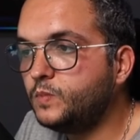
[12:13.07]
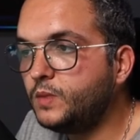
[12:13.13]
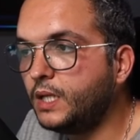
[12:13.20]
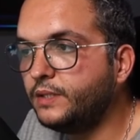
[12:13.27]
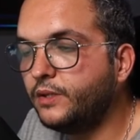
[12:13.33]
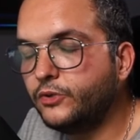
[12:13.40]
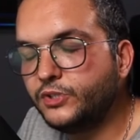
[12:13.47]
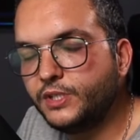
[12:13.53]

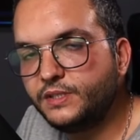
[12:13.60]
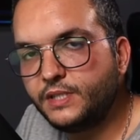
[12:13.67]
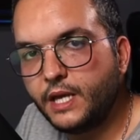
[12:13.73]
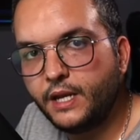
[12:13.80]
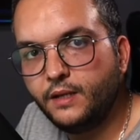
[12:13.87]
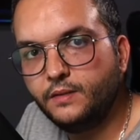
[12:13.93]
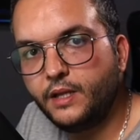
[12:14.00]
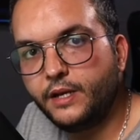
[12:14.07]
there is a
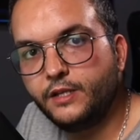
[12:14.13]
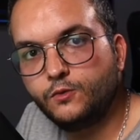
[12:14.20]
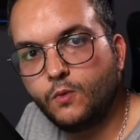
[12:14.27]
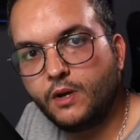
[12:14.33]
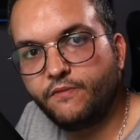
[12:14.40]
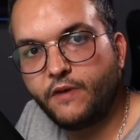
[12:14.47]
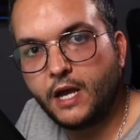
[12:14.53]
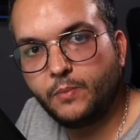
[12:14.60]
setting that is
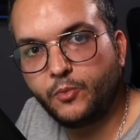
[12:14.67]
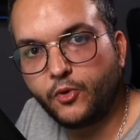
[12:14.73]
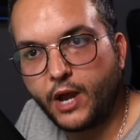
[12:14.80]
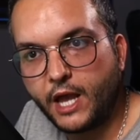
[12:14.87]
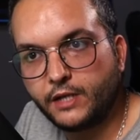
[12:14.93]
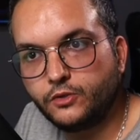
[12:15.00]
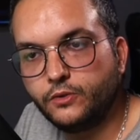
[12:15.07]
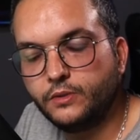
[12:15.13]
one file per
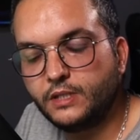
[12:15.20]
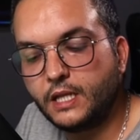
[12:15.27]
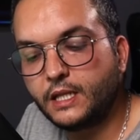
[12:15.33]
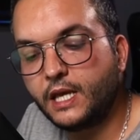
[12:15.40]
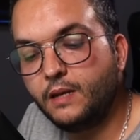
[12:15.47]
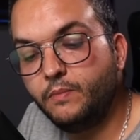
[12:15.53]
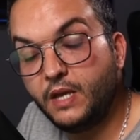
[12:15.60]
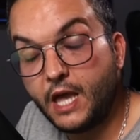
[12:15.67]
actor that
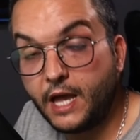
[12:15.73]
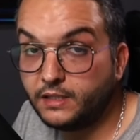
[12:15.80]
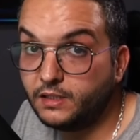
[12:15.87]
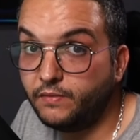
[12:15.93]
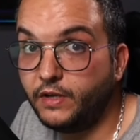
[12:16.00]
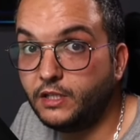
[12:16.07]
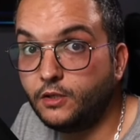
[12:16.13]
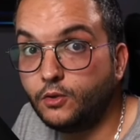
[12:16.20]
can be
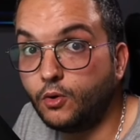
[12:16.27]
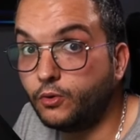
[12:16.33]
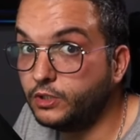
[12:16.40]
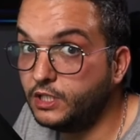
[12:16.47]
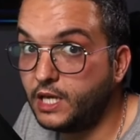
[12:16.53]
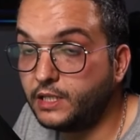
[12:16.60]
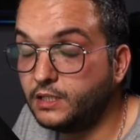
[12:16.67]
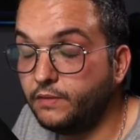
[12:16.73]
activated or
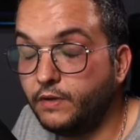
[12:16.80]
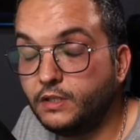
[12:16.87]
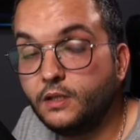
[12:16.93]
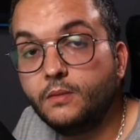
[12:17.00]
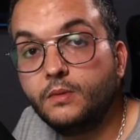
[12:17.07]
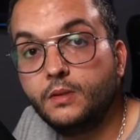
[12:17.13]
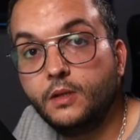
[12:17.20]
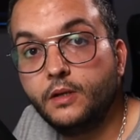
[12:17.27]
deactivated
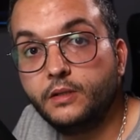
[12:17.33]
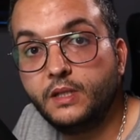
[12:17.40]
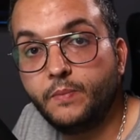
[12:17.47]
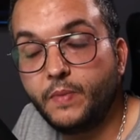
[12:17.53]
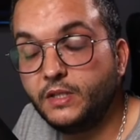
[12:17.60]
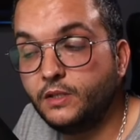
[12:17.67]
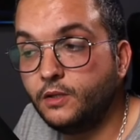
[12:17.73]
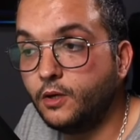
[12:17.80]
uh,
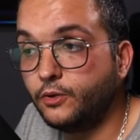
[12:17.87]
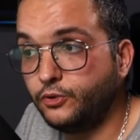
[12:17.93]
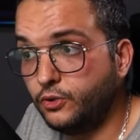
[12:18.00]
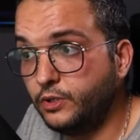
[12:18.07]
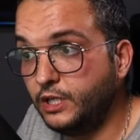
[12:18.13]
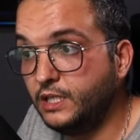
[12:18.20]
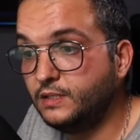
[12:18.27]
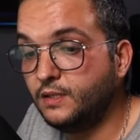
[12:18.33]
depending on your
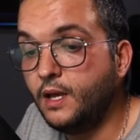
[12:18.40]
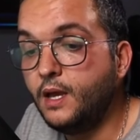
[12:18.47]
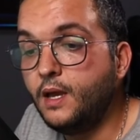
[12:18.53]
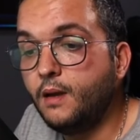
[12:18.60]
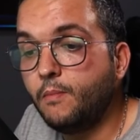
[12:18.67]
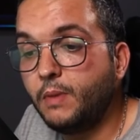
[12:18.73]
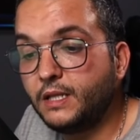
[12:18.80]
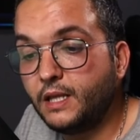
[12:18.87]
needs.
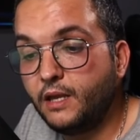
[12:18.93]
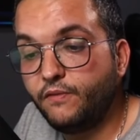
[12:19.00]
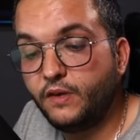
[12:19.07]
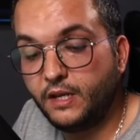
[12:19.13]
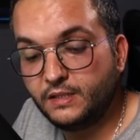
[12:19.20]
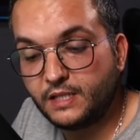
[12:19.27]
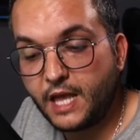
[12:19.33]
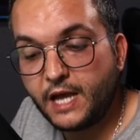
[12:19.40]
But if it
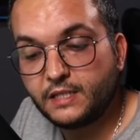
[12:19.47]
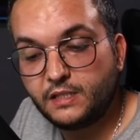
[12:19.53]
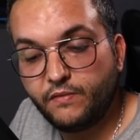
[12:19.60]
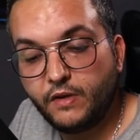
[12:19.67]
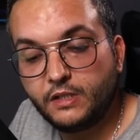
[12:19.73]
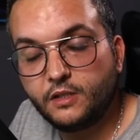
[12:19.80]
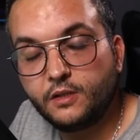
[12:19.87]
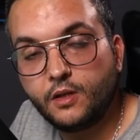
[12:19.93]
is
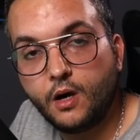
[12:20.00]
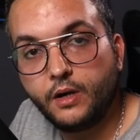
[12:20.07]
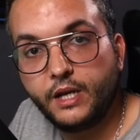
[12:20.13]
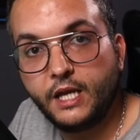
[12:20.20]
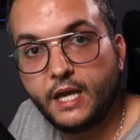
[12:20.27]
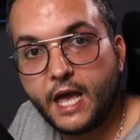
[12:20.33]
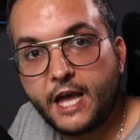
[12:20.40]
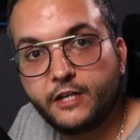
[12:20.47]
activated on
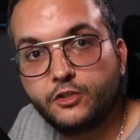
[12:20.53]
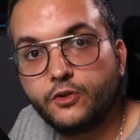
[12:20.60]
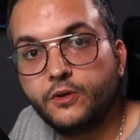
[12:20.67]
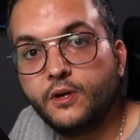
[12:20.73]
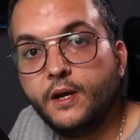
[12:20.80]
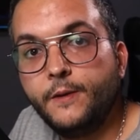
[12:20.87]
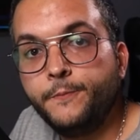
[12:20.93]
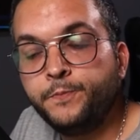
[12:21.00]
an actor,
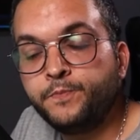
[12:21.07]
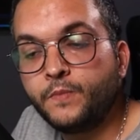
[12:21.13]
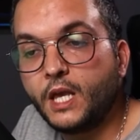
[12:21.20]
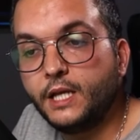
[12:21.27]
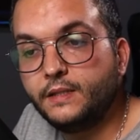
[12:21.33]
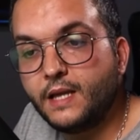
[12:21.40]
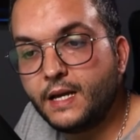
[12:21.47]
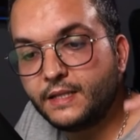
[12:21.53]

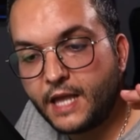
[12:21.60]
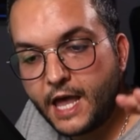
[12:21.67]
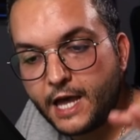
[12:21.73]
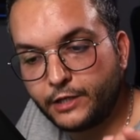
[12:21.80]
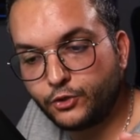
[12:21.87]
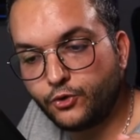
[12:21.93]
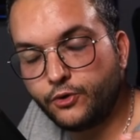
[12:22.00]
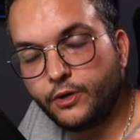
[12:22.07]
that
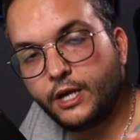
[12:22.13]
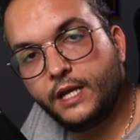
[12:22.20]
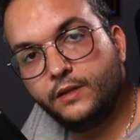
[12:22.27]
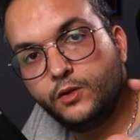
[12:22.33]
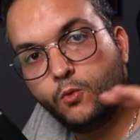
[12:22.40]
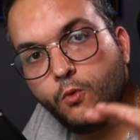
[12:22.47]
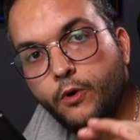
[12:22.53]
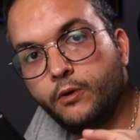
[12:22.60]
actor in
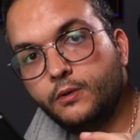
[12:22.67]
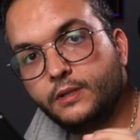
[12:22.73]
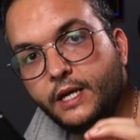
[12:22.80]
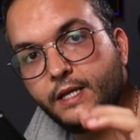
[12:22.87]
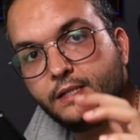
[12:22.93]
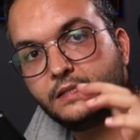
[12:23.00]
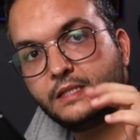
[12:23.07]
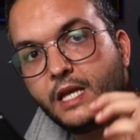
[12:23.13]
the world
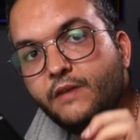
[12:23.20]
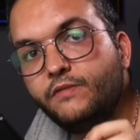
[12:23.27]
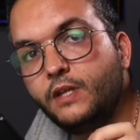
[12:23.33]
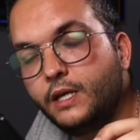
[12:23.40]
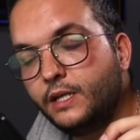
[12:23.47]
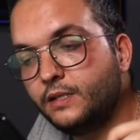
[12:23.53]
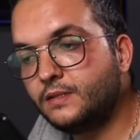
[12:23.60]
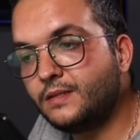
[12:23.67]
is saved
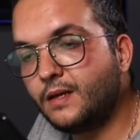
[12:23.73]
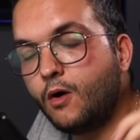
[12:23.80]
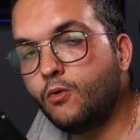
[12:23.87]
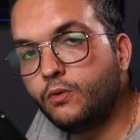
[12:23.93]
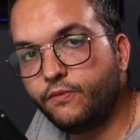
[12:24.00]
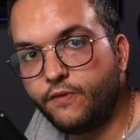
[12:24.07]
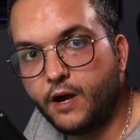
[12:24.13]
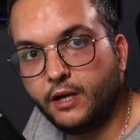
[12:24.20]
in its
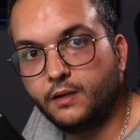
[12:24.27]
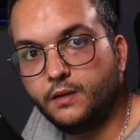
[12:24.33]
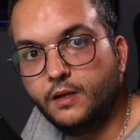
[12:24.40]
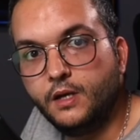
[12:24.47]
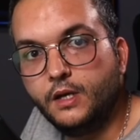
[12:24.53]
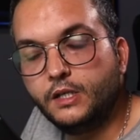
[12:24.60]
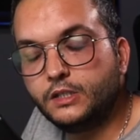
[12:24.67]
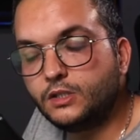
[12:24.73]
own file.
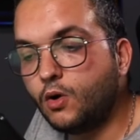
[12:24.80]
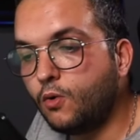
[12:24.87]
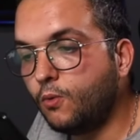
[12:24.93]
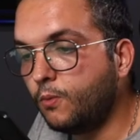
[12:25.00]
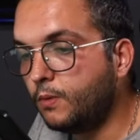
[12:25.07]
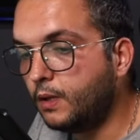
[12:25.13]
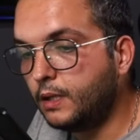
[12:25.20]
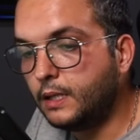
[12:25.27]
So
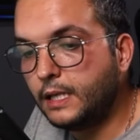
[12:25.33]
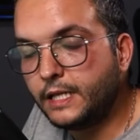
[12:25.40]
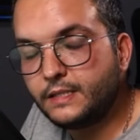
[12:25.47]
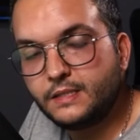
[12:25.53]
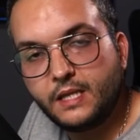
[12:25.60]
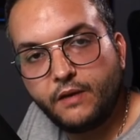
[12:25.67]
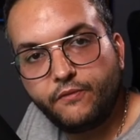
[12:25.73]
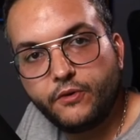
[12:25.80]

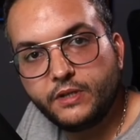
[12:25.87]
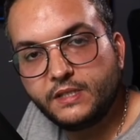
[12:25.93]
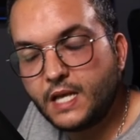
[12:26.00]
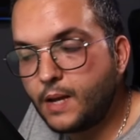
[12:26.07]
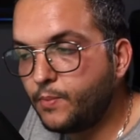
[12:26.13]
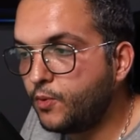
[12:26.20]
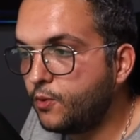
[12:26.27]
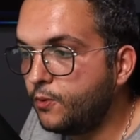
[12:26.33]
let's say, for
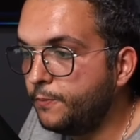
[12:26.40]
example,